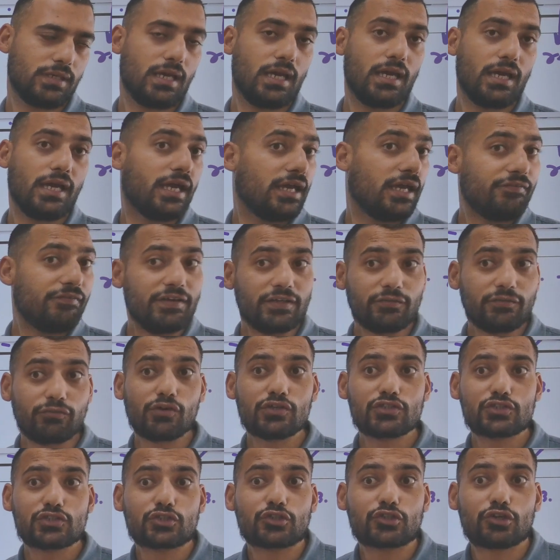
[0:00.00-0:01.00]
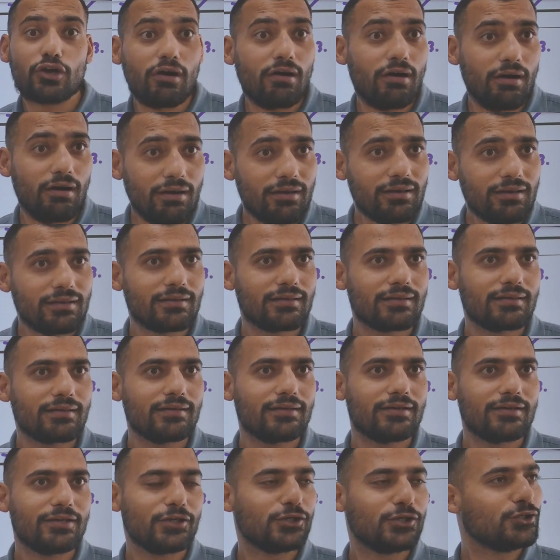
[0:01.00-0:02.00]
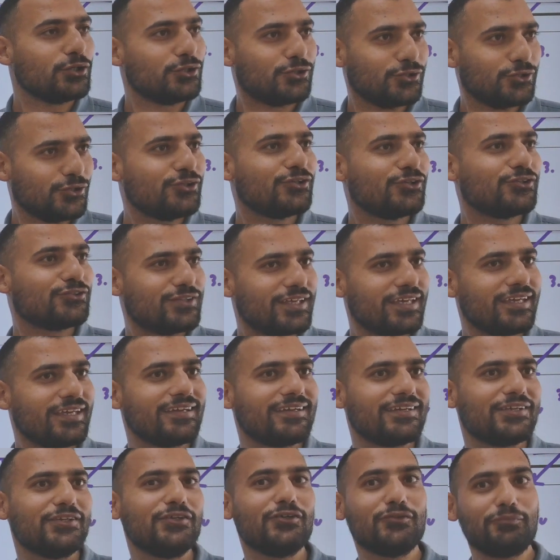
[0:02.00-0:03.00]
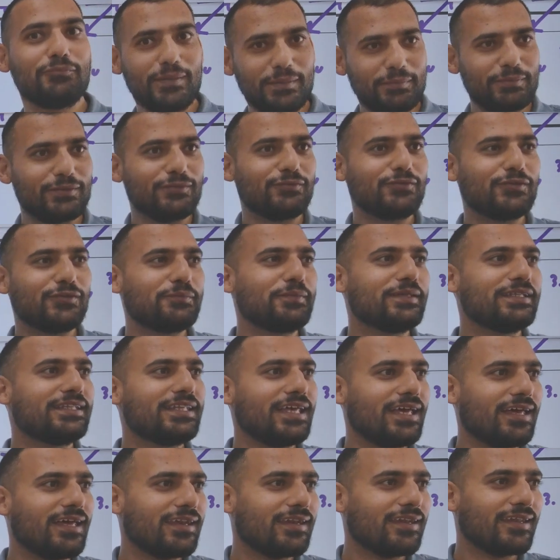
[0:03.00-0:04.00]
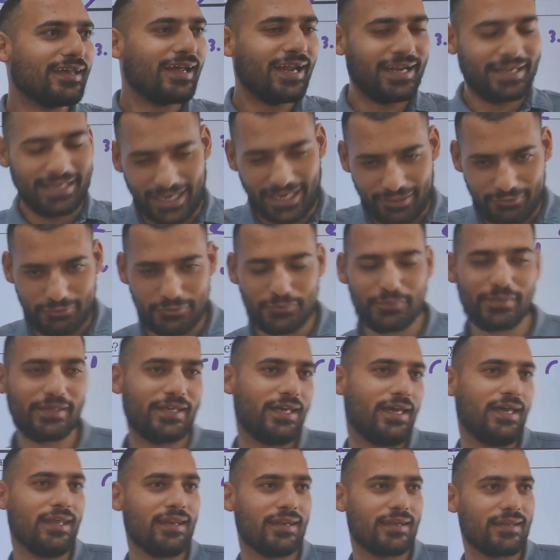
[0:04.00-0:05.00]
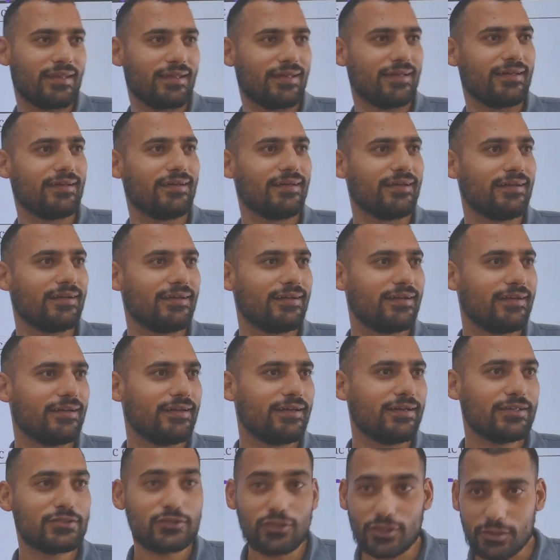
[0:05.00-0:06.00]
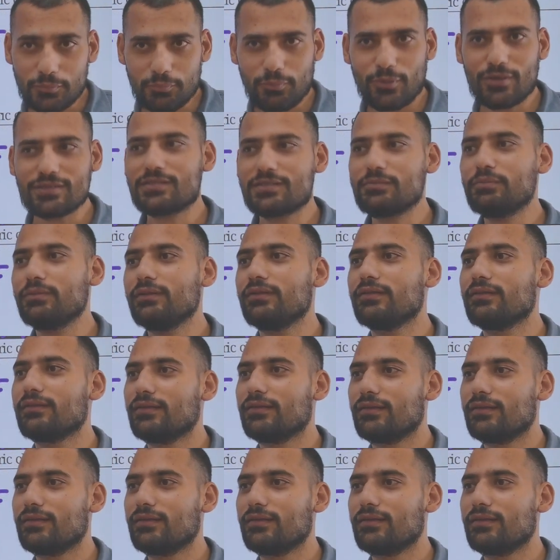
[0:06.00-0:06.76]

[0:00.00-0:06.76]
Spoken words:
If it was strong, do you think you people would be there and I would be here? Not possible.